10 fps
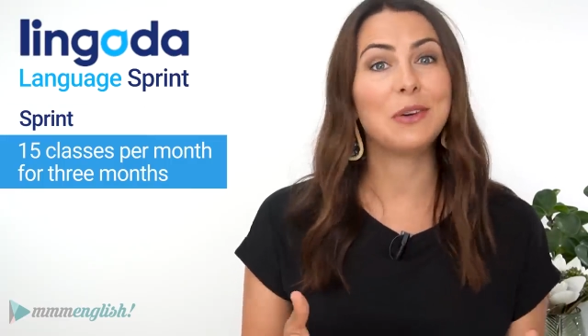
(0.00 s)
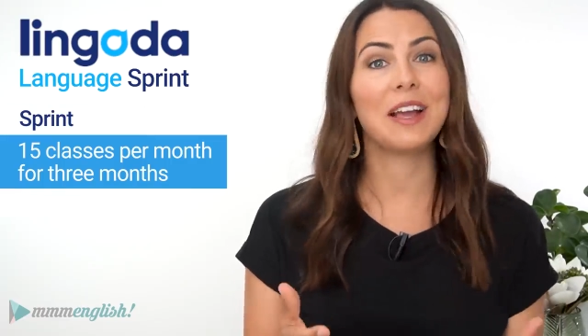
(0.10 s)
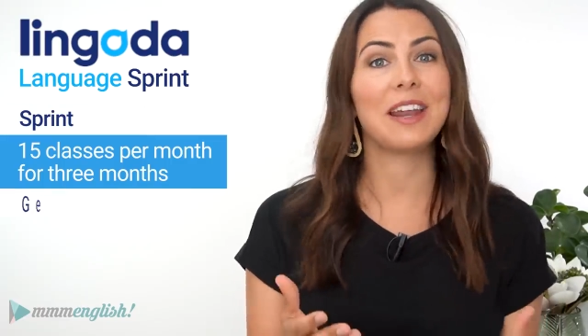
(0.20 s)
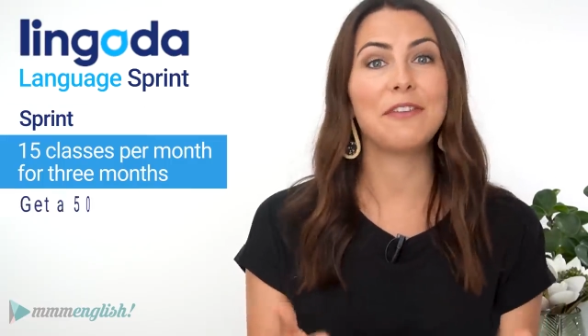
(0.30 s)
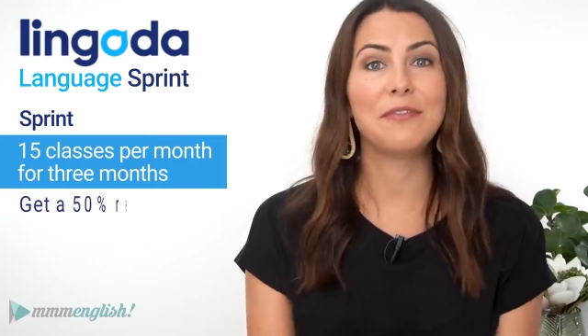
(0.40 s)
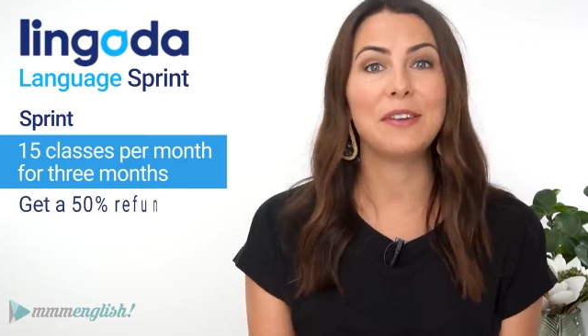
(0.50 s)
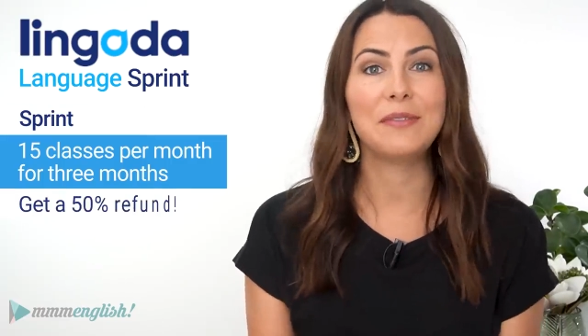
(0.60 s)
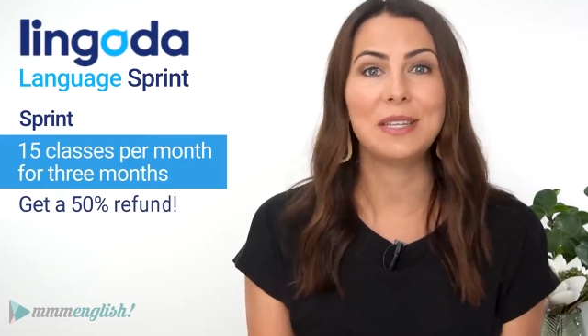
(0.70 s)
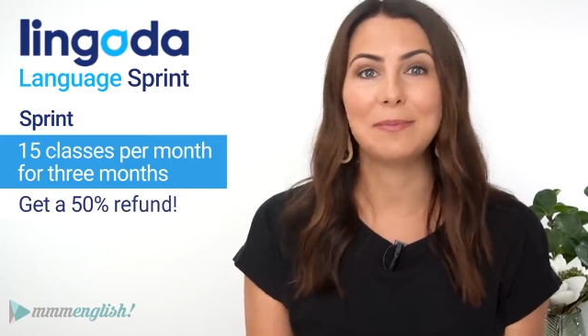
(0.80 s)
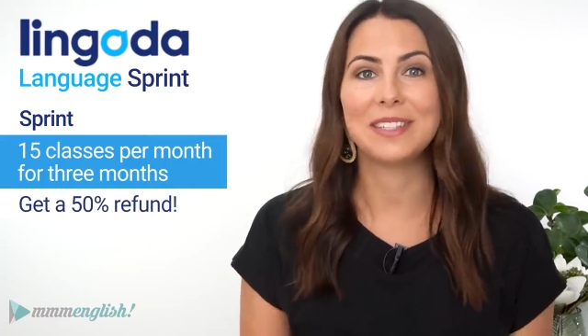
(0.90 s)
you'll get a
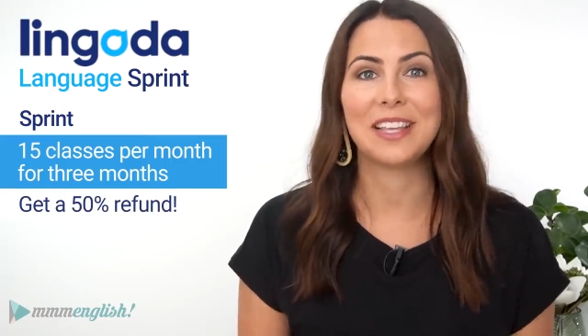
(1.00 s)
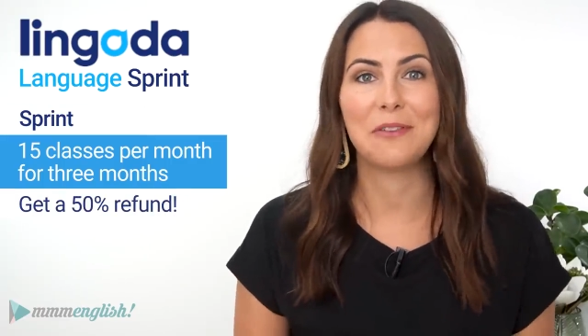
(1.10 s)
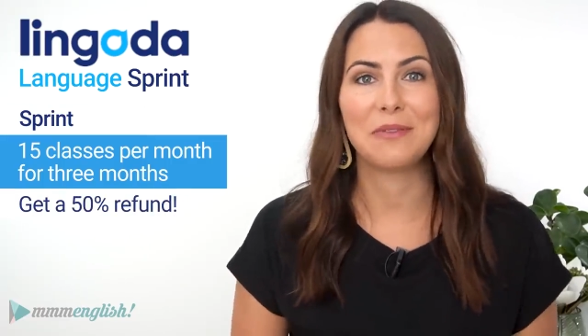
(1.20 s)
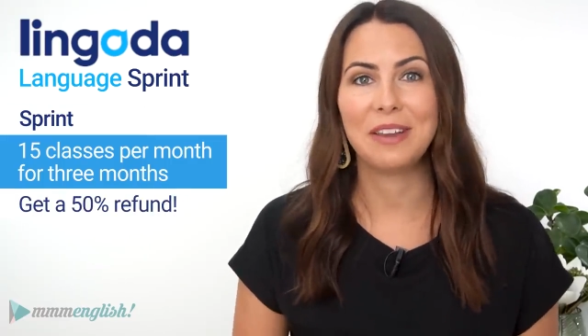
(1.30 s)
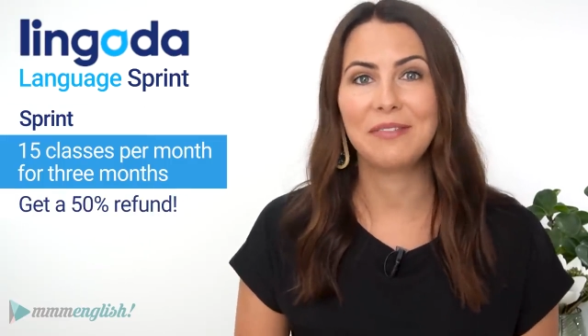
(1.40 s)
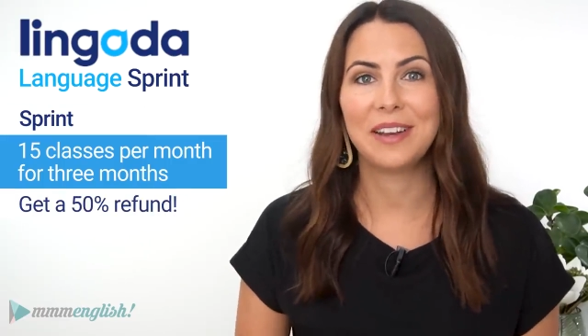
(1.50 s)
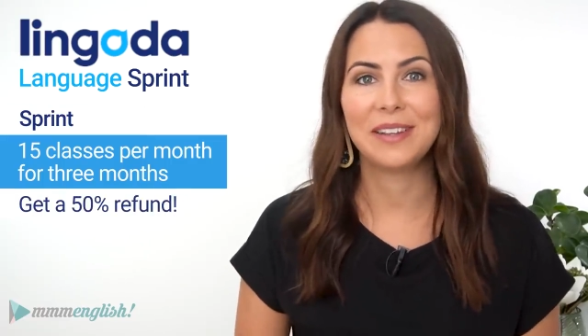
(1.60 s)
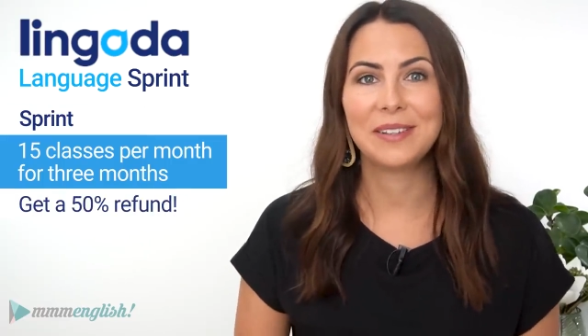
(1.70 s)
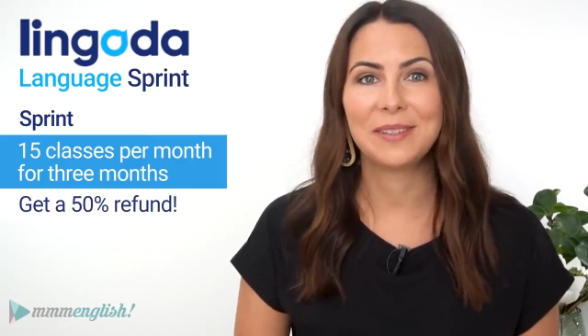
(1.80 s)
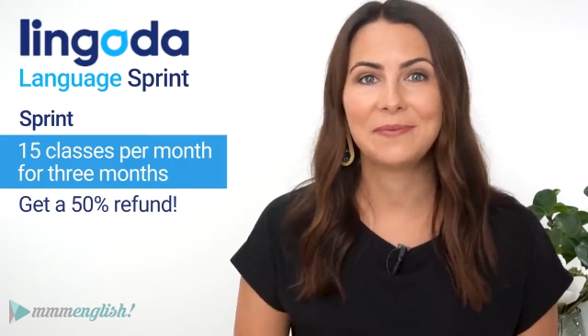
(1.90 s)
50%
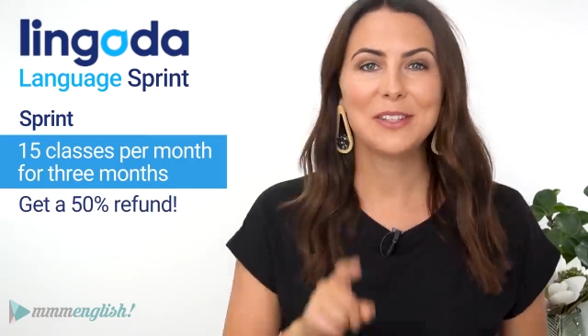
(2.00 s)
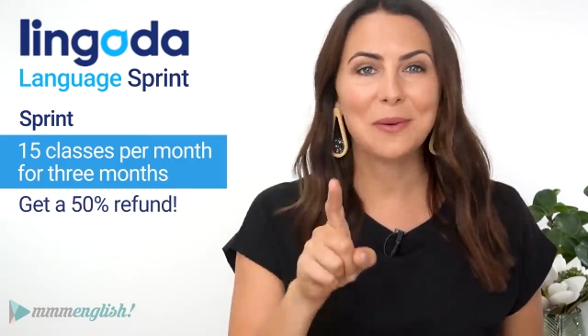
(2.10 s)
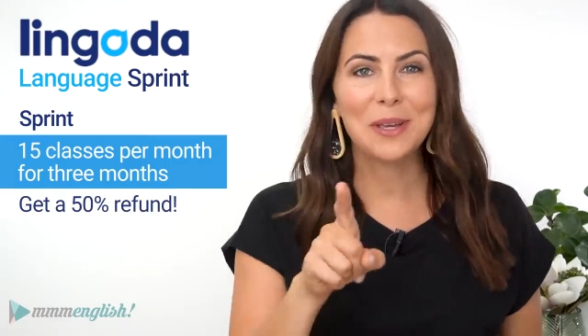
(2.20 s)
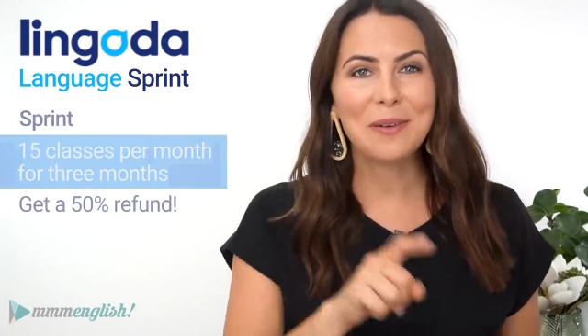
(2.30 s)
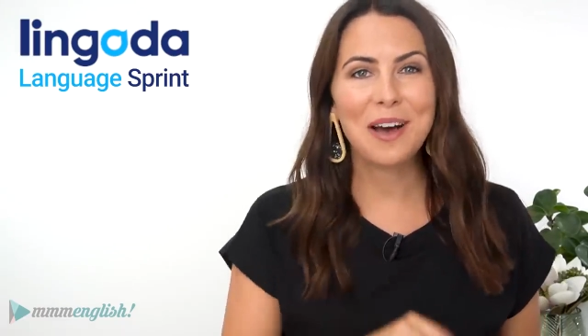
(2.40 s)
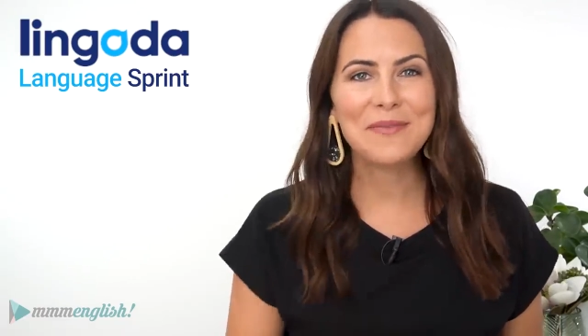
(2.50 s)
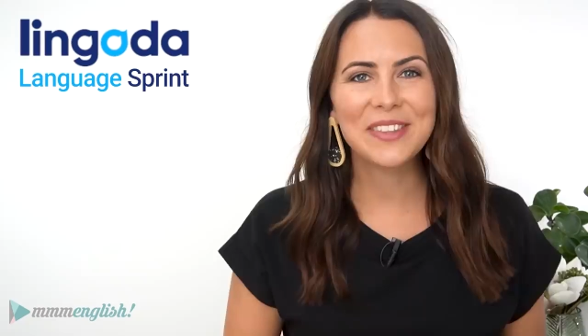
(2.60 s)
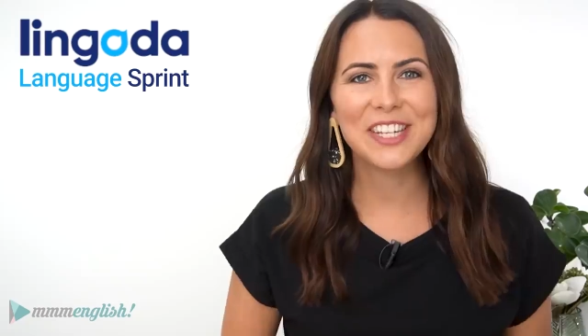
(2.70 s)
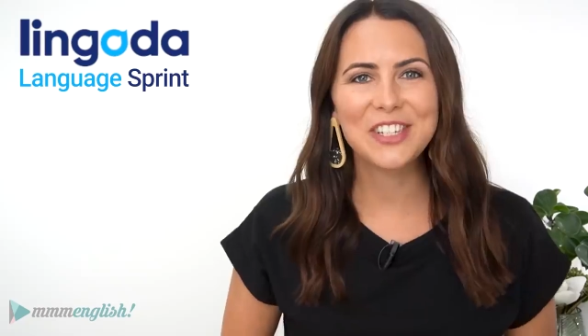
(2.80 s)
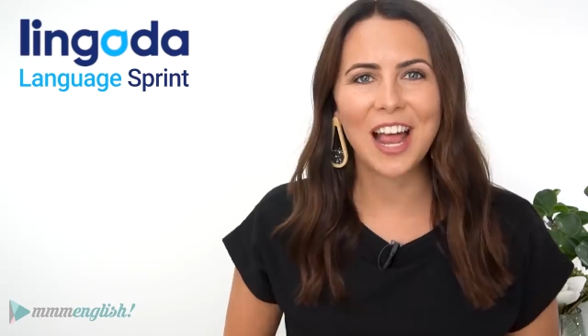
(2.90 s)
refund. So are you up for
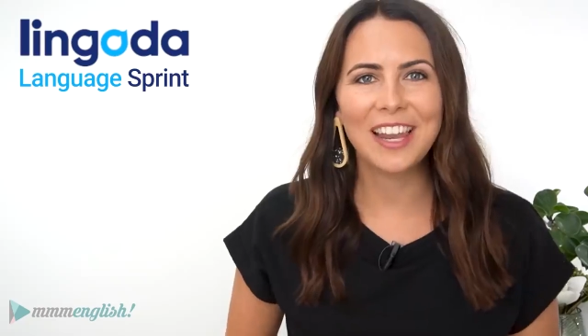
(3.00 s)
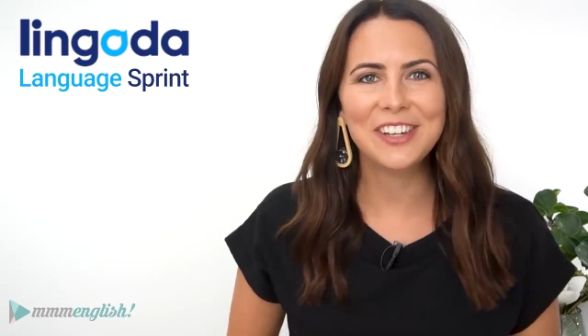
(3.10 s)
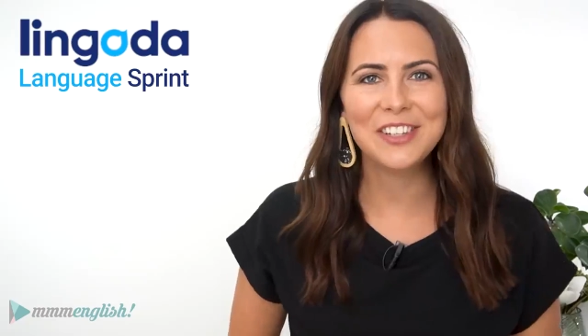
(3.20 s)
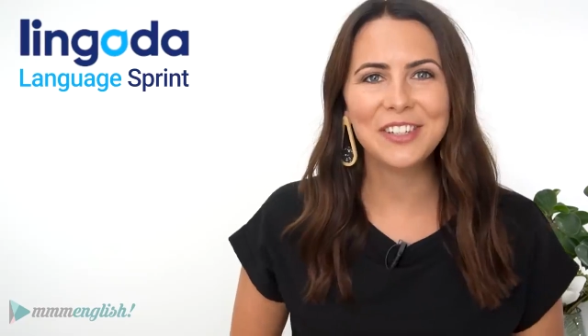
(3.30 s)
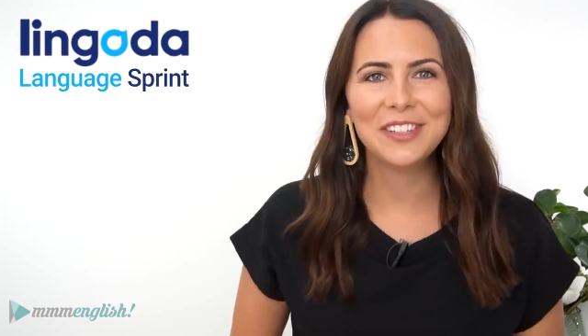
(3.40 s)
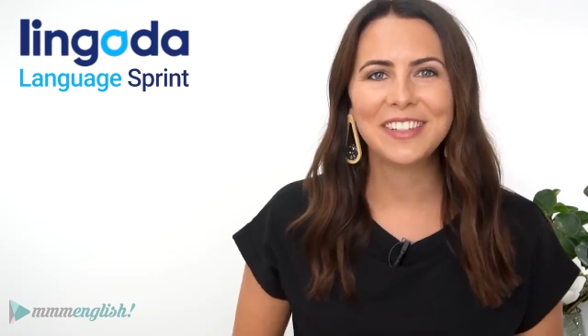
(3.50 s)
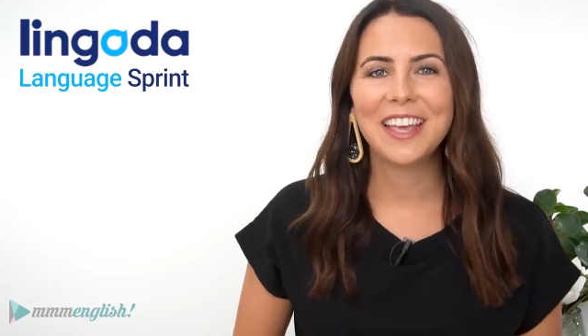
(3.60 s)
the challenge?